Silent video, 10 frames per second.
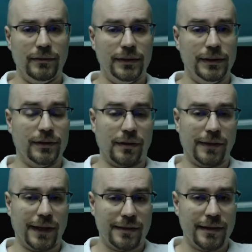Star
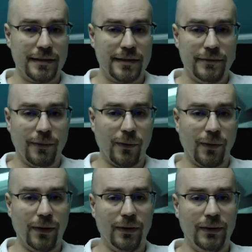Fox
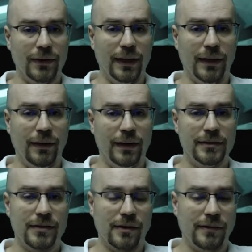64, and
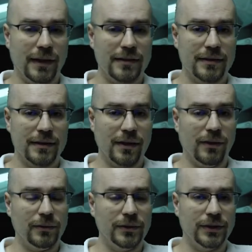Star Fox
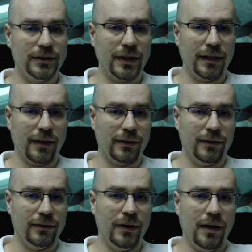Assault was just
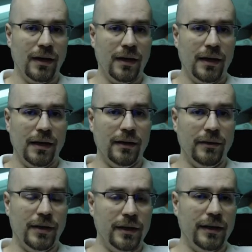another
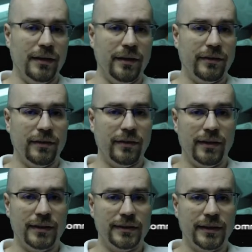good addition to
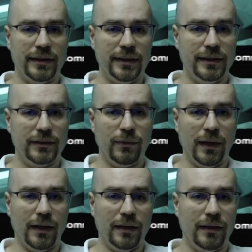the series
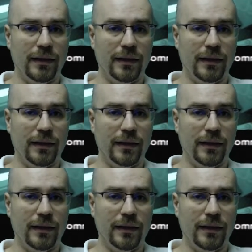where